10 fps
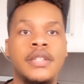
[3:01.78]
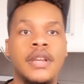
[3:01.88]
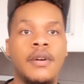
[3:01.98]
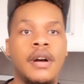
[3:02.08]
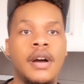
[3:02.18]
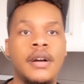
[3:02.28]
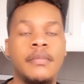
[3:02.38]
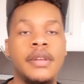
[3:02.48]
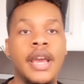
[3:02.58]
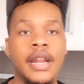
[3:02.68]
So
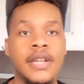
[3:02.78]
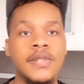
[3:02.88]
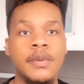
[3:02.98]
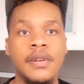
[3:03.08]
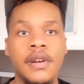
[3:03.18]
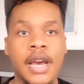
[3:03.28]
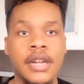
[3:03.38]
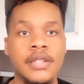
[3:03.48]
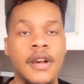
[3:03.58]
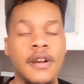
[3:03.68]
um, yeah, that's what we're gonna
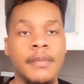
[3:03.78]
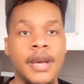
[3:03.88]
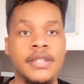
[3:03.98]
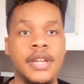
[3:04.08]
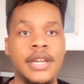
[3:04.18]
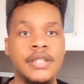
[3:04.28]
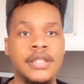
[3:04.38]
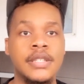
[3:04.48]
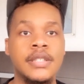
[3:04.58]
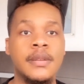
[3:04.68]
kind of talk about today.
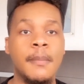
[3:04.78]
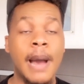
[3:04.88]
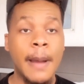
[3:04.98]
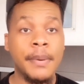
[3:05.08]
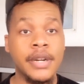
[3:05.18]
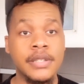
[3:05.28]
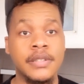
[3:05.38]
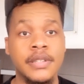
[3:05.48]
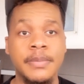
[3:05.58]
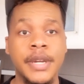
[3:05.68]
Just my
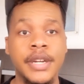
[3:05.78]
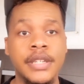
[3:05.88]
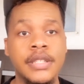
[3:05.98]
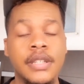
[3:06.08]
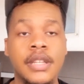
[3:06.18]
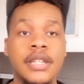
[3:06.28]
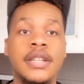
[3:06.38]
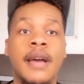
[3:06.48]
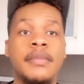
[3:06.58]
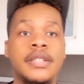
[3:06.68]
personal experience, the things
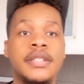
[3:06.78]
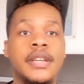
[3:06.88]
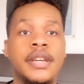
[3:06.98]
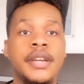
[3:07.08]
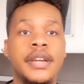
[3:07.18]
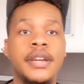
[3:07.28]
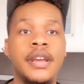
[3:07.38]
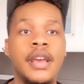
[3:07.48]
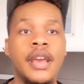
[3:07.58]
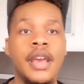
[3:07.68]
I've been seeing here,
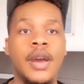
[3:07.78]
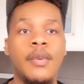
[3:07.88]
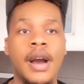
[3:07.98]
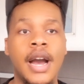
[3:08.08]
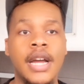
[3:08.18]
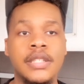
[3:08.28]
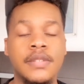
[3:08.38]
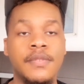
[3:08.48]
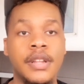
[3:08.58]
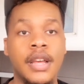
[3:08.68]
and why I
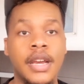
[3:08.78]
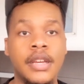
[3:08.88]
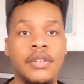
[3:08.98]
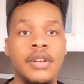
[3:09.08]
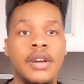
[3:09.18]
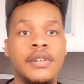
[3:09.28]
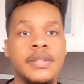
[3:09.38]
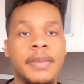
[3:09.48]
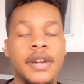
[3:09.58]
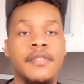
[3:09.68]
just feel like you know
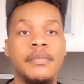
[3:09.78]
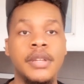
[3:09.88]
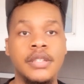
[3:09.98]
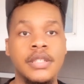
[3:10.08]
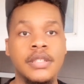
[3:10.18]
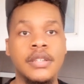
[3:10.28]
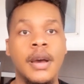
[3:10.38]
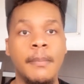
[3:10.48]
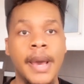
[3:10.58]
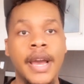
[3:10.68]
it's better for me to just
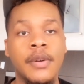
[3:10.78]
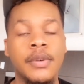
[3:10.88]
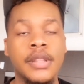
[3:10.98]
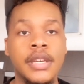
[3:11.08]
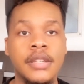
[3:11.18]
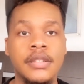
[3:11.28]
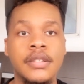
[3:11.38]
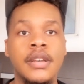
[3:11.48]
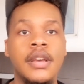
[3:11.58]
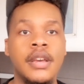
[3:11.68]
come back when
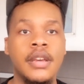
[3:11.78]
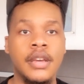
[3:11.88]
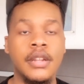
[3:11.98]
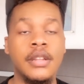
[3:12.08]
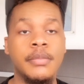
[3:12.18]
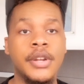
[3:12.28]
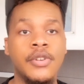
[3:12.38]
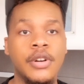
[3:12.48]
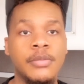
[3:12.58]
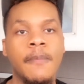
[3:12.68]
things get a little bit
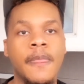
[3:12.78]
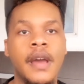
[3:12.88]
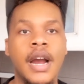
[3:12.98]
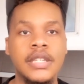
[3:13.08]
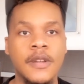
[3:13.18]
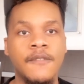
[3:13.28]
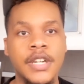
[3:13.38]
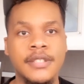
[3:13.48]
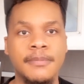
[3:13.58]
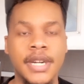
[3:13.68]
normal. All right, so
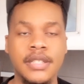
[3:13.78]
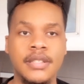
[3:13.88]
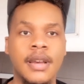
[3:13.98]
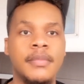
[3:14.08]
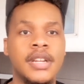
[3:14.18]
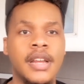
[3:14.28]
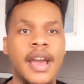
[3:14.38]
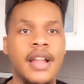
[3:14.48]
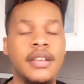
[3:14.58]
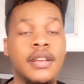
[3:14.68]
first impressions coming into
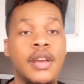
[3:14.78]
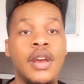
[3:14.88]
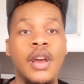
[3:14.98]
Cali.